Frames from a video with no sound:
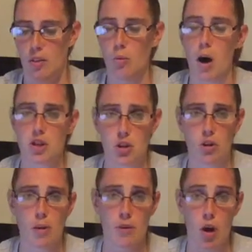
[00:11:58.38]
the Washoe
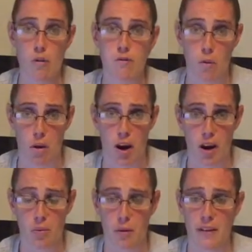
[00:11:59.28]
Club in
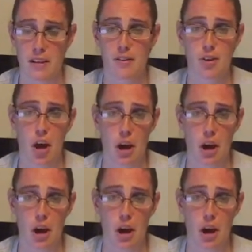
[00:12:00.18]
04 when they did their